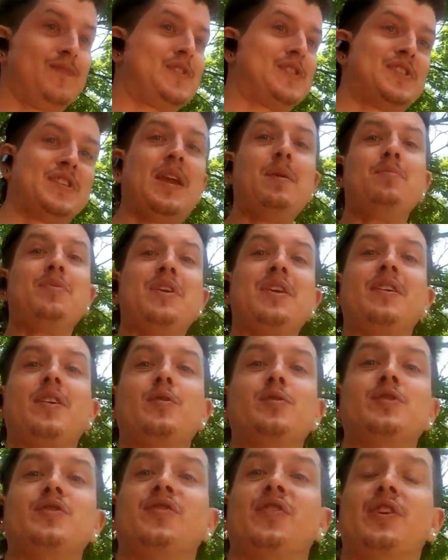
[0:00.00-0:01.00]
Same thing
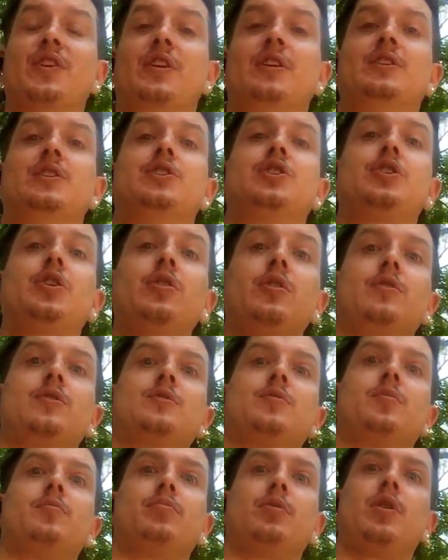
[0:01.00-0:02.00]
goes for
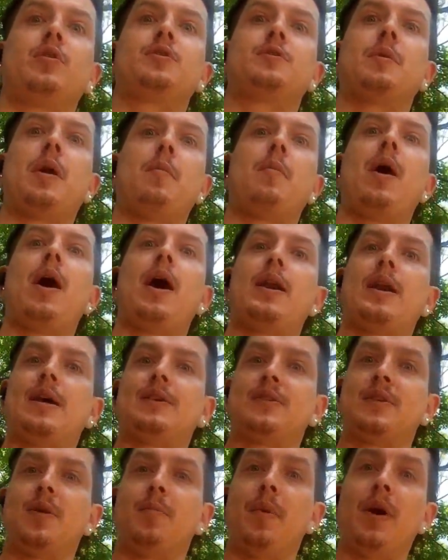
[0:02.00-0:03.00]
insurance, which blows my mind
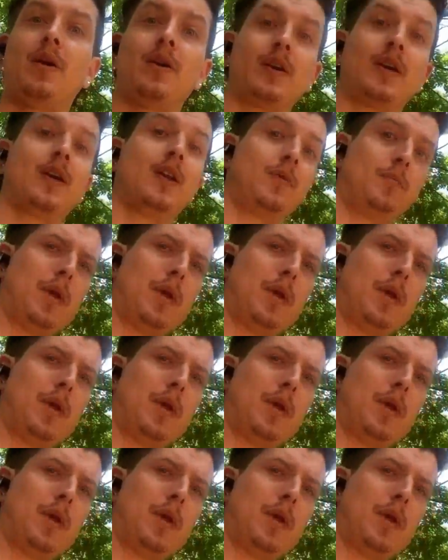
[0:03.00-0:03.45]
as an American,